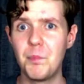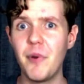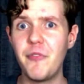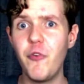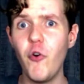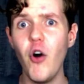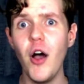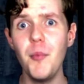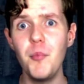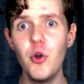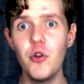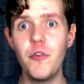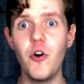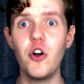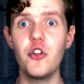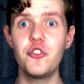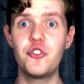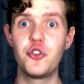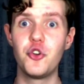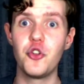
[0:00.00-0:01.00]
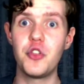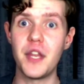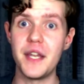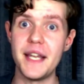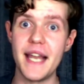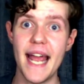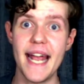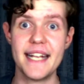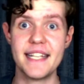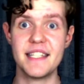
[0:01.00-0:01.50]
Before I move on to the
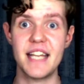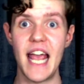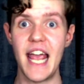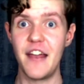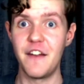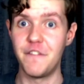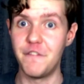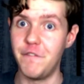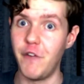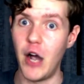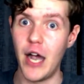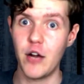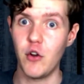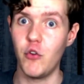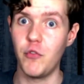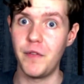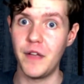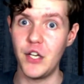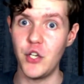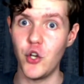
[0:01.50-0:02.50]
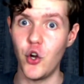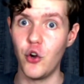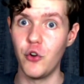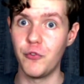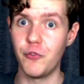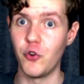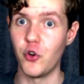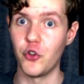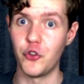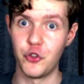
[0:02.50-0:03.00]
next and final video
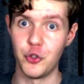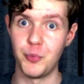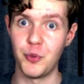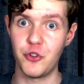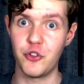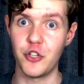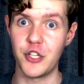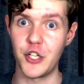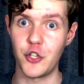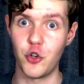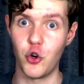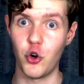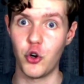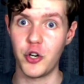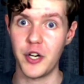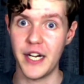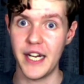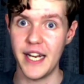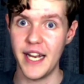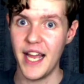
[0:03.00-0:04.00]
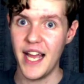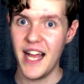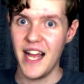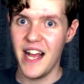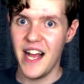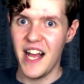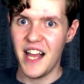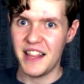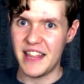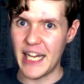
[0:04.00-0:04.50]
for SuperSonicCorey,
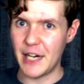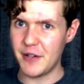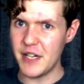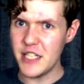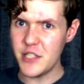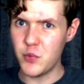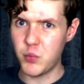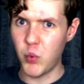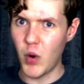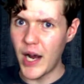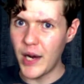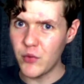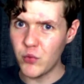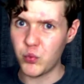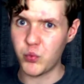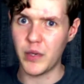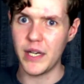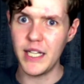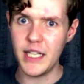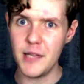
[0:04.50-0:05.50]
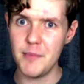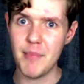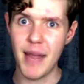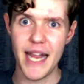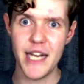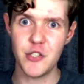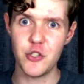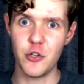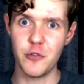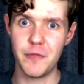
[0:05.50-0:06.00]
there is one really
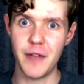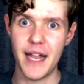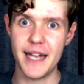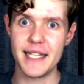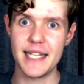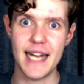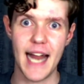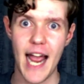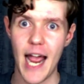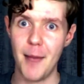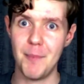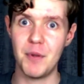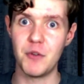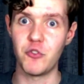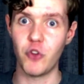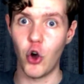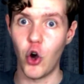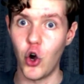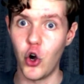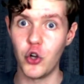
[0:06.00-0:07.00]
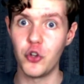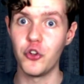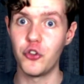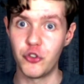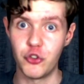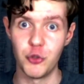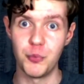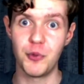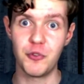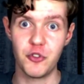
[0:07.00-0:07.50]
major event that happened on
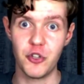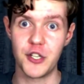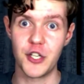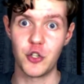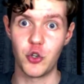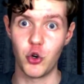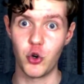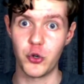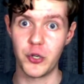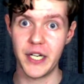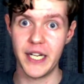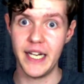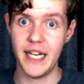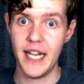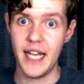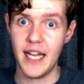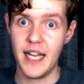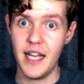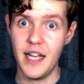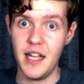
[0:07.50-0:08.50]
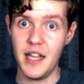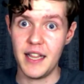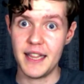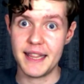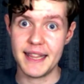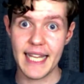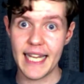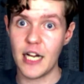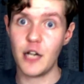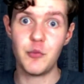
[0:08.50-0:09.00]
SuperSonicCorey
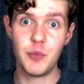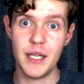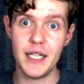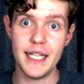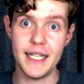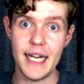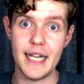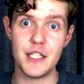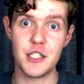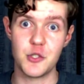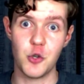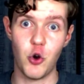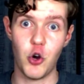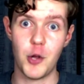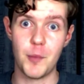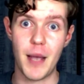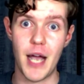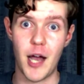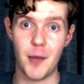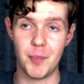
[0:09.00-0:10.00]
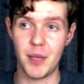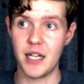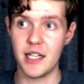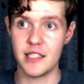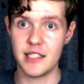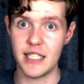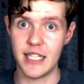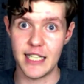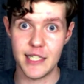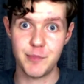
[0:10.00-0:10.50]
that I really need to talk about
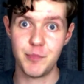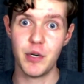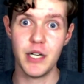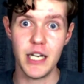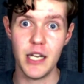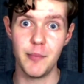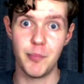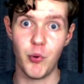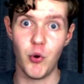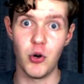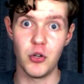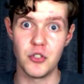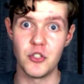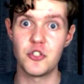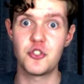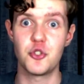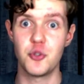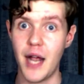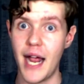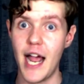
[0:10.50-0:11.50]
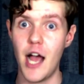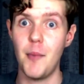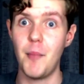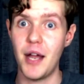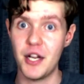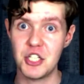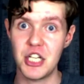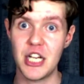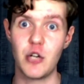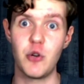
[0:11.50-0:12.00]
because it's pretty important to how
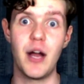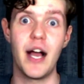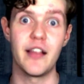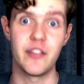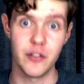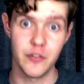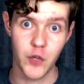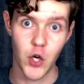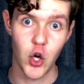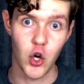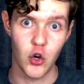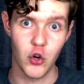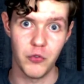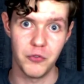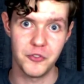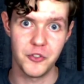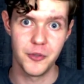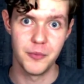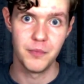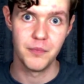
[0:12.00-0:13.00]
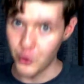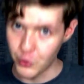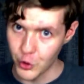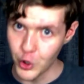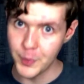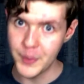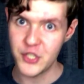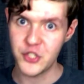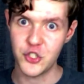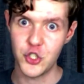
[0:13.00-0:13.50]
my channel has evolved. The
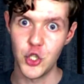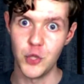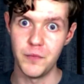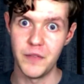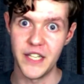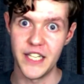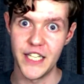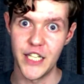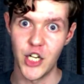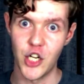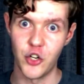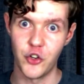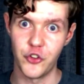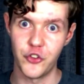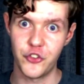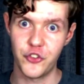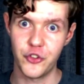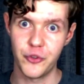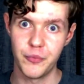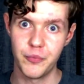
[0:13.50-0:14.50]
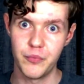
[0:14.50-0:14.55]
Rubik's Cube videos.